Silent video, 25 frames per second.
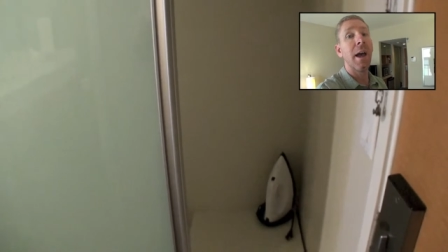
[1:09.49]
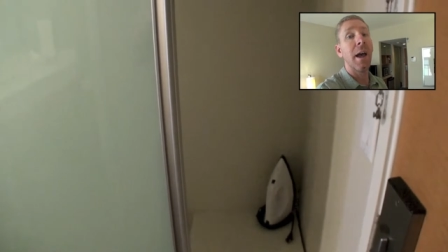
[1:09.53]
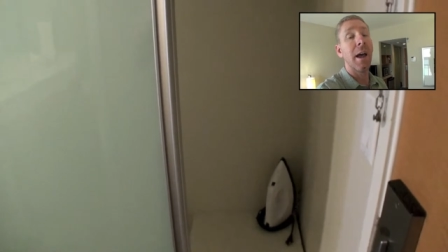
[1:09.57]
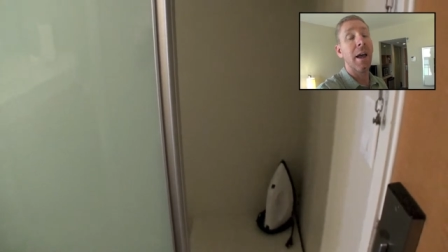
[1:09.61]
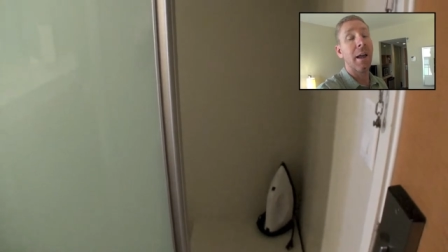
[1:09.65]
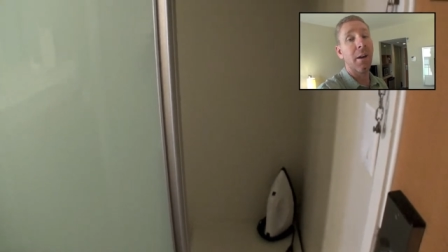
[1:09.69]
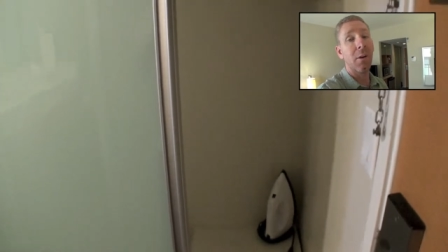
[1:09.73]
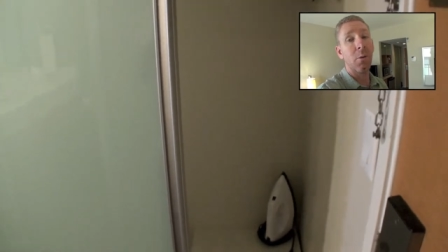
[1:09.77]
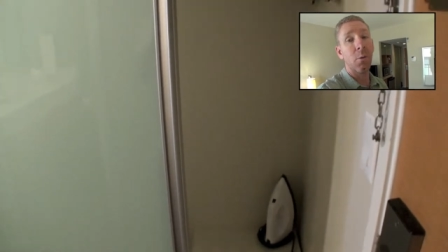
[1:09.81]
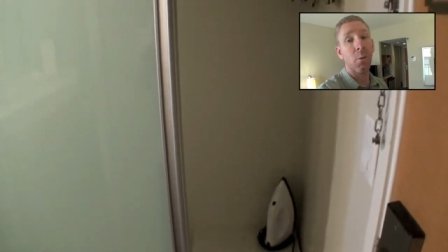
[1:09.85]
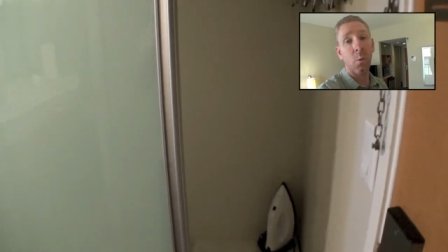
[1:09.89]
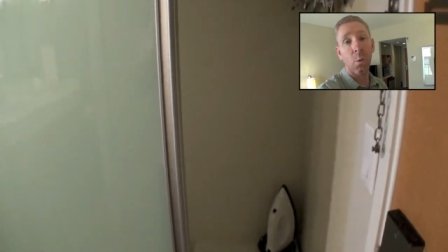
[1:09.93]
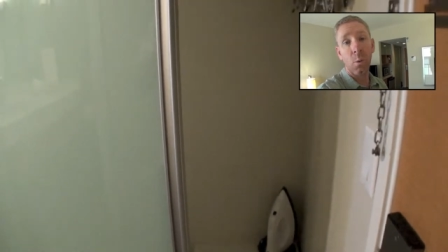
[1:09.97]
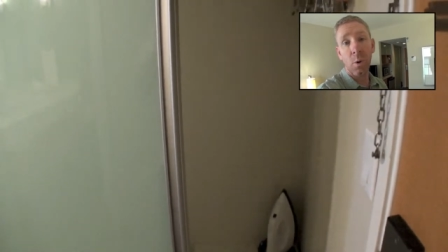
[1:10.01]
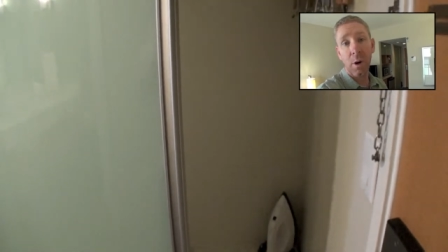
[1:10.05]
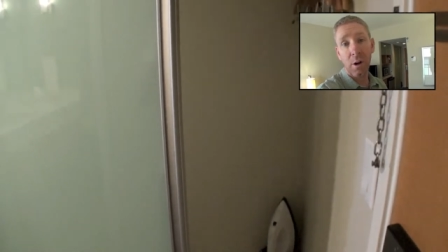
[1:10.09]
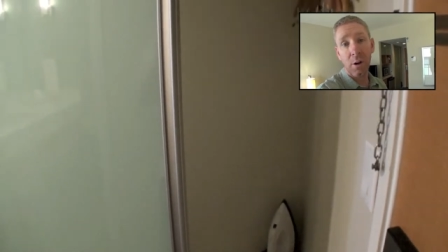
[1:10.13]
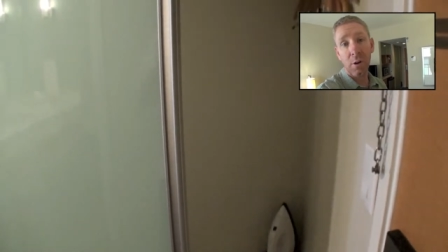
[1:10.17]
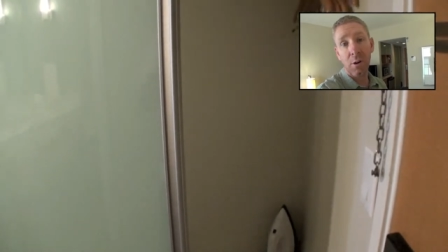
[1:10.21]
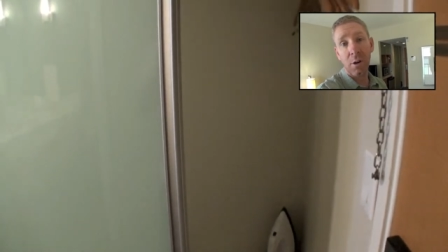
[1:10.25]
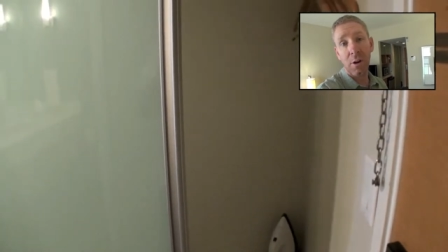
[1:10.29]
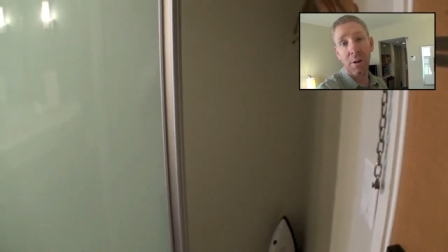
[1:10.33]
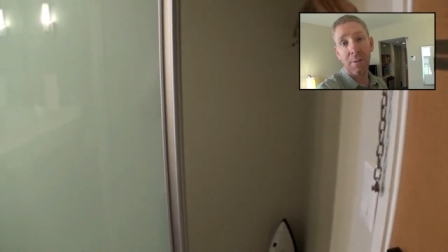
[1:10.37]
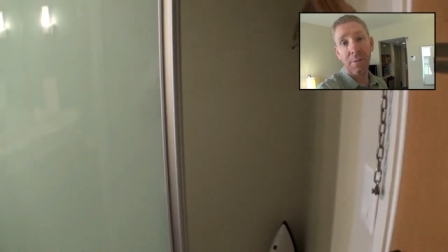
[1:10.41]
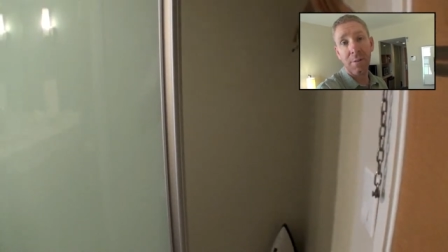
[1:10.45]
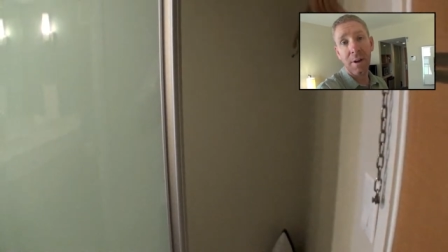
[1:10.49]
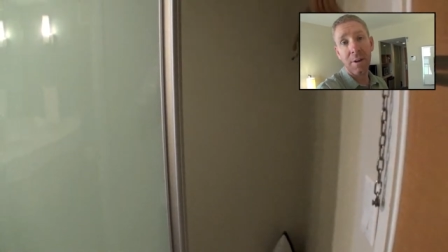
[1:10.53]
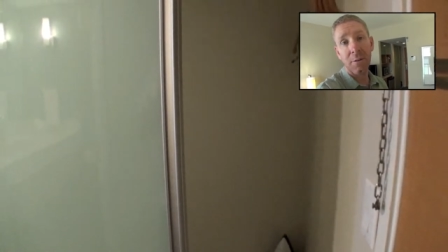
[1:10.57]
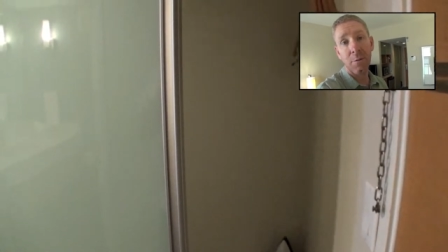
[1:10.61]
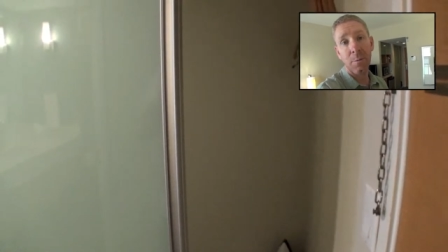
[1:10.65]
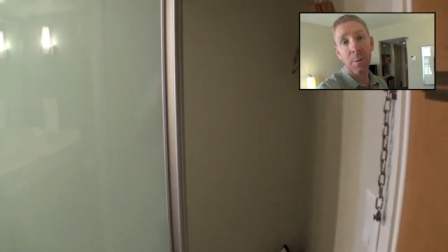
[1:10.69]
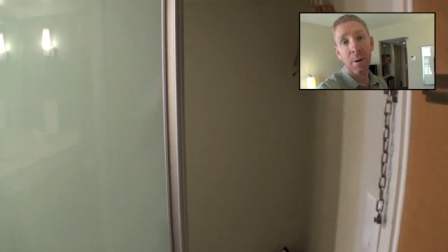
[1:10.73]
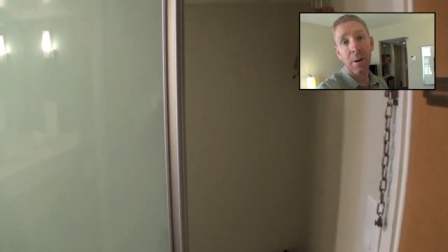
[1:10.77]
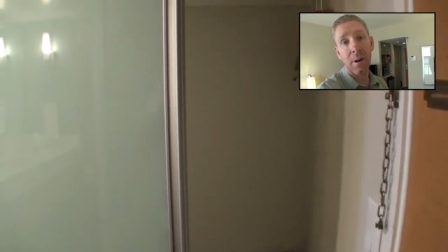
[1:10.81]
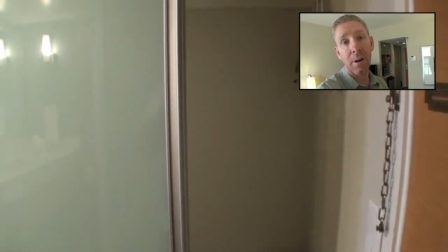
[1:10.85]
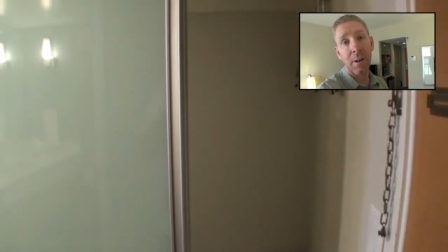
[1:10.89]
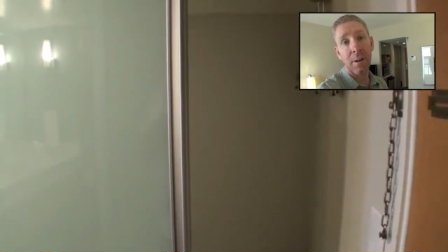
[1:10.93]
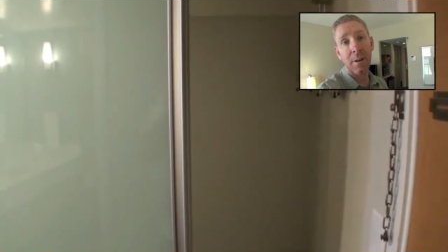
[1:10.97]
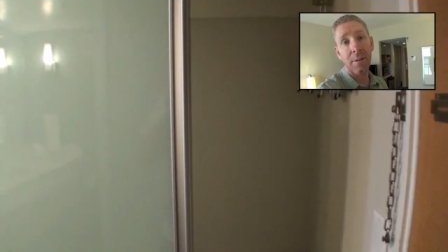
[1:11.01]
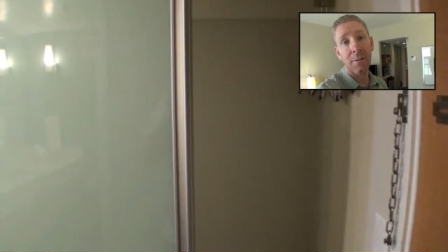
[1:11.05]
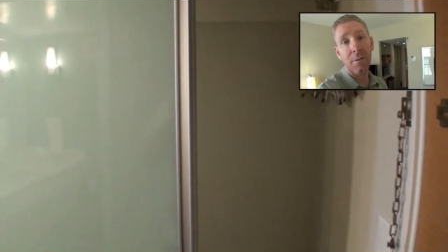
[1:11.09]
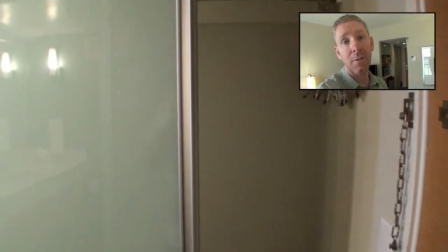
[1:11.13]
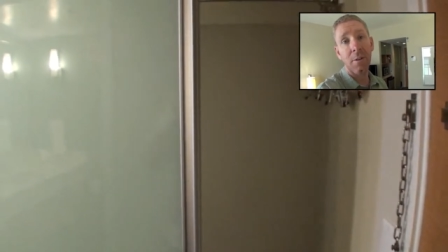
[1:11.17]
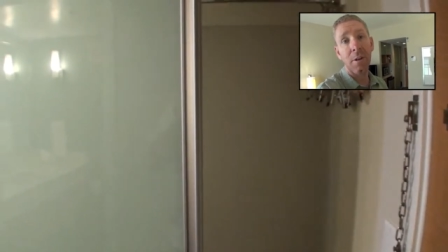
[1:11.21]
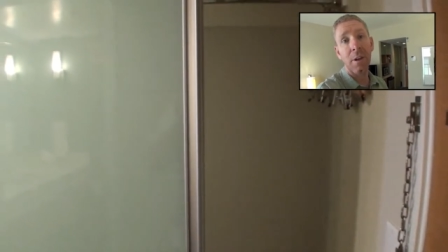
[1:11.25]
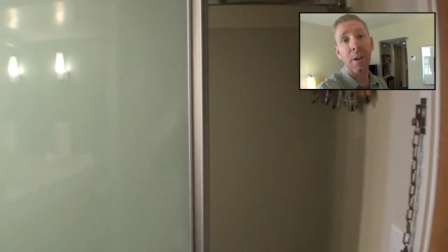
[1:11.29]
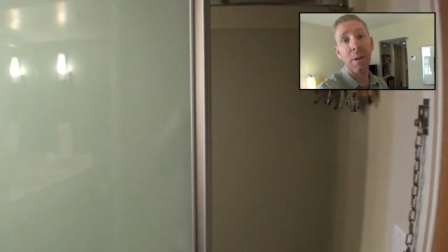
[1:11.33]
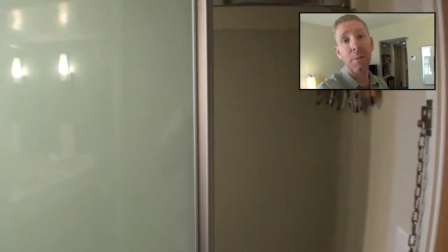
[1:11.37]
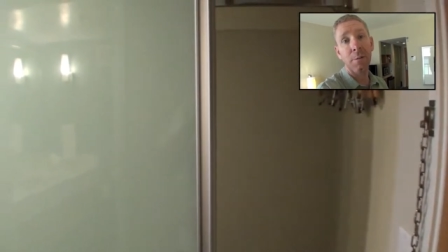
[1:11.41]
and what a good investment it is